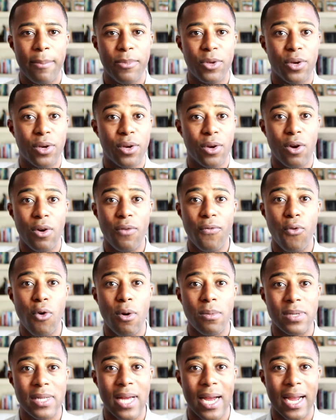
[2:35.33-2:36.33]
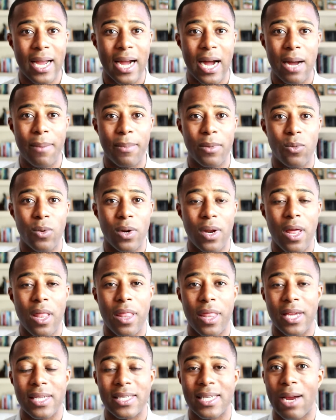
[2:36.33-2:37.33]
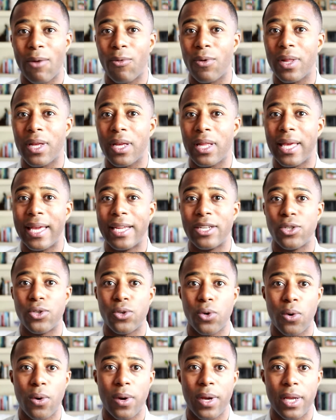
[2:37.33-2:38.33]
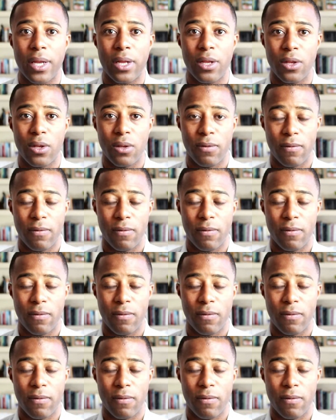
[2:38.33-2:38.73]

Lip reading: You can go to Forbes.com, and one of the things I really enjoy